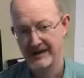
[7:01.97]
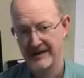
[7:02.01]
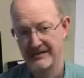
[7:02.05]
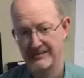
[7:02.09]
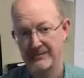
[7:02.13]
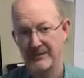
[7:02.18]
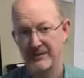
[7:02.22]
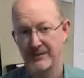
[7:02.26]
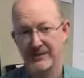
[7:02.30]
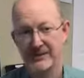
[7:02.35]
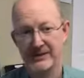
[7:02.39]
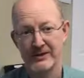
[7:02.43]

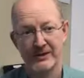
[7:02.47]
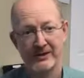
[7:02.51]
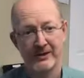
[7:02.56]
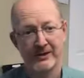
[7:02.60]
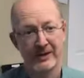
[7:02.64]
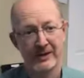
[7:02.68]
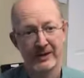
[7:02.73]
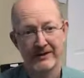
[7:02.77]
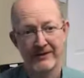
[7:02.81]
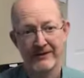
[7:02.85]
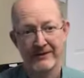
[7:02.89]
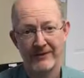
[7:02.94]
We do a
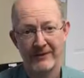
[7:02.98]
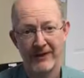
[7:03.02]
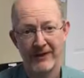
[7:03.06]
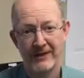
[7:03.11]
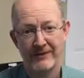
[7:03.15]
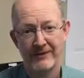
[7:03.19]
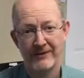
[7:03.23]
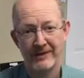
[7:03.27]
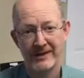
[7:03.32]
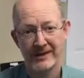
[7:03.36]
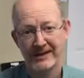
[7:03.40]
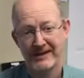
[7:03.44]
lot of
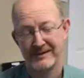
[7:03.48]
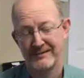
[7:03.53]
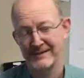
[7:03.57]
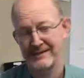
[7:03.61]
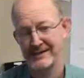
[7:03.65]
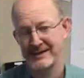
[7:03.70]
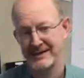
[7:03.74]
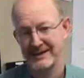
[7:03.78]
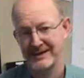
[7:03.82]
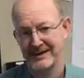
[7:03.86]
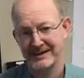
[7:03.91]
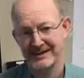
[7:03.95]
farm
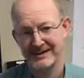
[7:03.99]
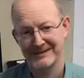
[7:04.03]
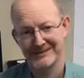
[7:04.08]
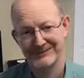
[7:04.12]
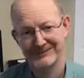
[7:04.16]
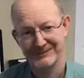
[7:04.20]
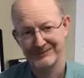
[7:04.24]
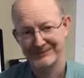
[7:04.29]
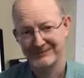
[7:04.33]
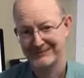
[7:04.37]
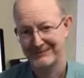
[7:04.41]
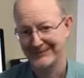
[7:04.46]
themes. A
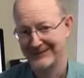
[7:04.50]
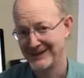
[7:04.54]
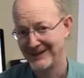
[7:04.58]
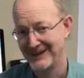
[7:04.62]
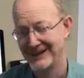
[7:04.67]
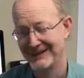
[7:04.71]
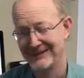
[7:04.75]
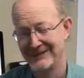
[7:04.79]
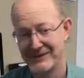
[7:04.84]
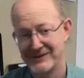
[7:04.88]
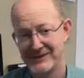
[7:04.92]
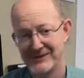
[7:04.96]
lot
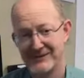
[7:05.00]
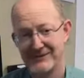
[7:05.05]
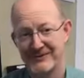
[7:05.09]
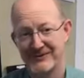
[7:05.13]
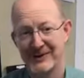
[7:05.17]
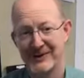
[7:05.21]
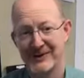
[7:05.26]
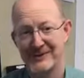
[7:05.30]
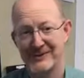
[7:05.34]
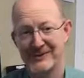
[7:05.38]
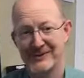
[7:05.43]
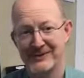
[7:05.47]
of us are
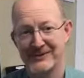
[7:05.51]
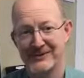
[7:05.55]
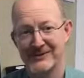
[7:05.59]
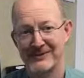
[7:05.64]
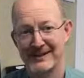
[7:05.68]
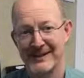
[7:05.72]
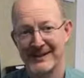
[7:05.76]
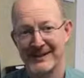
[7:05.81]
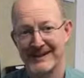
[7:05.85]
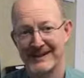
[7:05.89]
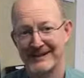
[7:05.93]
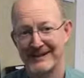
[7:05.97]
farmers. We
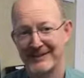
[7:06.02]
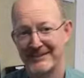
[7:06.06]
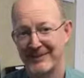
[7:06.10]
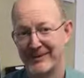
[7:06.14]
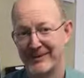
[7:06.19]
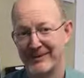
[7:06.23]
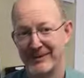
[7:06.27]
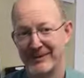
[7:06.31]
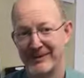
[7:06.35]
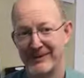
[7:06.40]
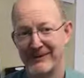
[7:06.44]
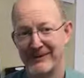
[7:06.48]
like to
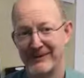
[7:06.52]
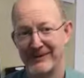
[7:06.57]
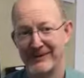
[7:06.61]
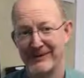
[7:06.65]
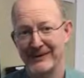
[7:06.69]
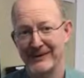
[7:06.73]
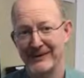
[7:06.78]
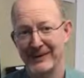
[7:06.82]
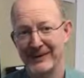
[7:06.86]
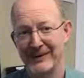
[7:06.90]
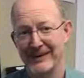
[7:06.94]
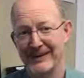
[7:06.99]
promote what we're
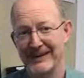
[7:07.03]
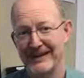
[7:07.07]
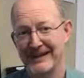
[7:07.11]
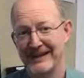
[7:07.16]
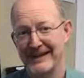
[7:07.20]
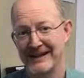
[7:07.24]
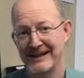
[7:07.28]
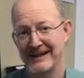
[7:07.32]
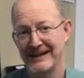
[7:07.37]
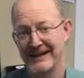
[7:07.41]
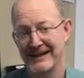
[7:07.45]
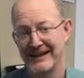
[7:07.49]

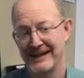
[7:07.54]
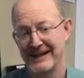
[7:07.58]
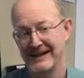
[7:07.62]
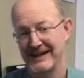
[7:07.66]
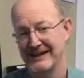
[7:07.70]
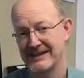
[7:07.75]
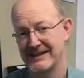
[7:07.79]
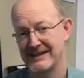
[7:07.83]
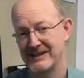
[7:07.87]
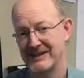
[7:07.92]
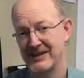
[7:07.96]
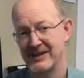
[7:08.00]
doing,
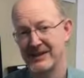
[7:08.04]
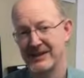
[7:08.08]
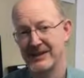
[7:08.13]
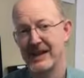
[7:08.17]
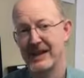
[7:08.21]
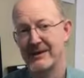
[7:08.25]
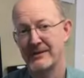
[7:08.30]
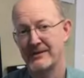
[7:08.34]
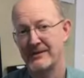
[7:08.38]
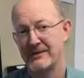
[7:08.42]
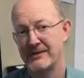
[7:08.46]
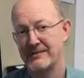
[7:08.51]
and so
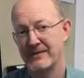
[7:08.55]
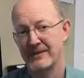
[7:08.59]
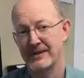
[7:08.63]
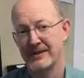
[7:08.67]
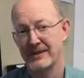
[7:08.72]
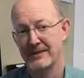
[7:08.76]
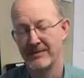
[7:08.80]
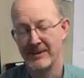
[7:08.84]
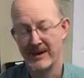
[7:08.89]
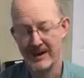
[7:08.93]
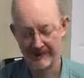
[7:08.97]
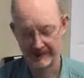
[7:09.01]
that one's been a
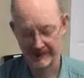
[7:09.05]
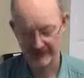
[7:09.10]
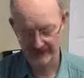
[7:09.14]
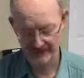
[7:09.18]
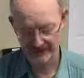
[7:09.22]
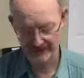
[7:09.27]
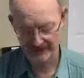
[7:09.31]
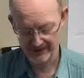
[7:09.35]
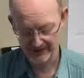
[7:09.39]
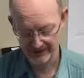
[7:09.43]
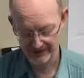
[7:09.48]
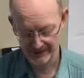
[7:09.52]
popular
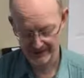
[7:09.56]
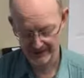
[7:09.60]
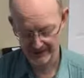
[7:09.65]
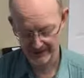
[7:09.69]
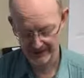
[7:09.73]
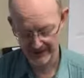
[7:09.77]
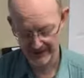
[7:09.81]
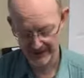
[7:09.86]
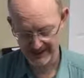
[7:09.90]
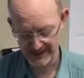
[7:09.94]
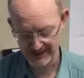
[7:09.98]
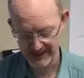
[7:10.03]
one as
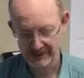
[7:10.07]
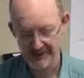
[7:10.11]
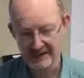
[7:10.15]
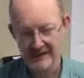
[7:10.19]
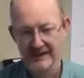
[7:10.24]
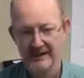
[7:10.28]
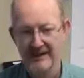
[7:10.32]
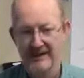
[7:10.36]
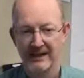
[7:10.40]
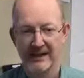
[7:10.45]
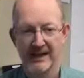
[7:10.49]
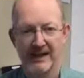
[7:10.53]
well.
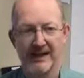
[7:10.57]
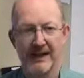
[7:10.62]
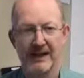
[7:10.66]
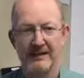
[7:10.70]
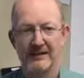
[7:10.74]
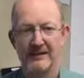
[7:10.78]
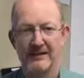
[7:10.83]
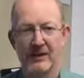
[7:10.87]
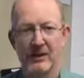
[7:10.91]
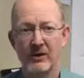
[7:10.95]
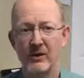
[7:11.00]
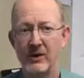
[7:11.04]

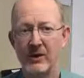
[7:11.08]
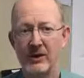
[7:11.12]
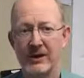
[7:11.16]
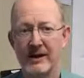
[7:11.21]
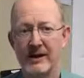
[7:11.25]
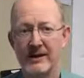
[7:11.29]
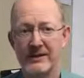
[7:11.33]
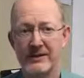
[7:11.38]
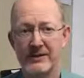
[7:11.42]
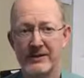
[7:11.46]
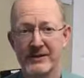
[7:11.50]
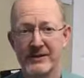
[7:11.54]
Local
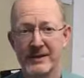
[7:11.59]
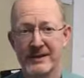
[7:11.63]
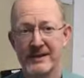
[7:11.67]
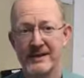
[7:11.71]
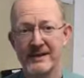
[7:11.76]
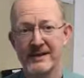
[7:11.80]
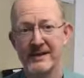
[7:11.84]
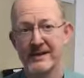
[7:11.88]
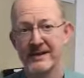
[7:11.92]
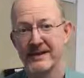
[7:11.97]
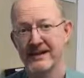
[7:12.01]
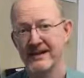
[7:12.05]
histories.
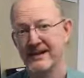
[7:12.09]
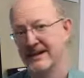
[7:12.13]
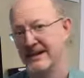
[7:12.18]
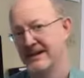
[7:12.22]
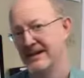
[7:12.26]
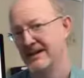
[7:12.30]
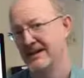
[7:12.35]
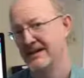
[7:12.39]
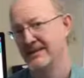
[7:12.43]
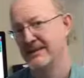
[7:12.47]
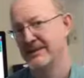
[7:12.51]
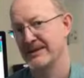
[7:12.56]

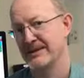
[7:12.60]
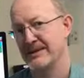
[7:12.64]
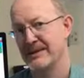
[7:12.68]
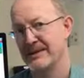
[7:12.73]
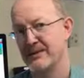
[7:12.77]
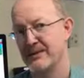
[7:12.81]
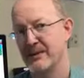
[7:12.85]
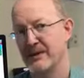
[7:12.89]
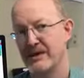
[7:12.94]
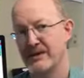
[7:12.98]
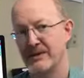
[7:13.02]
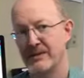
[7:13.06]
We did
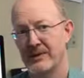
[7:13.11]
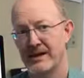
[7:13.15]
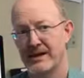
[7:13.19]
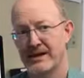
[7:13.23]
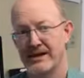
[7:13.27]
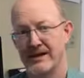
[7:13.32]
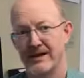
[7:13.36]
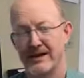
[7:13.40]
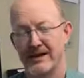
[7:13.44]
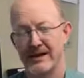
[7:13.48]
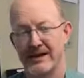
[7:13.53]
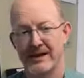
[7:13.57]
one with
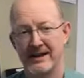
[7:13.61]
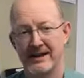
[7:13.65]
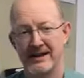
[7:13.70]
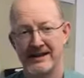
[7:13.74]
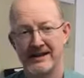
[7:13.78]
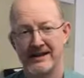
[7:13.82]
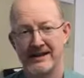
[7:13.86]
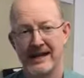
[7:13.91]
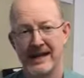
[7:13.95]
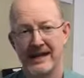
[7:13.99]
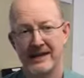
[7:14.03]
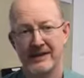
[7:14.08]

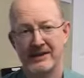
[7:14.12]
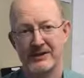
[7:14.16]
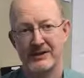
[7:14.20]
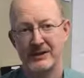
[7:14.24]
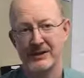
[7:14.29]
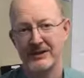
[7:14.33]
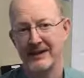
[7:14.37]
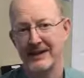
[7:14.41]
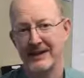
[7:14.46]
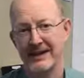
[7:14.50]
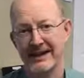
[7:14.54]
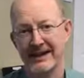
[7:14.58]

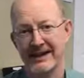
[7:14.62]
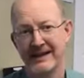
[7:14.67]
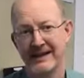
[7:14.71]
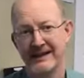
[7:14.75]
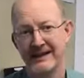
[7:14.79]
Sacagawea.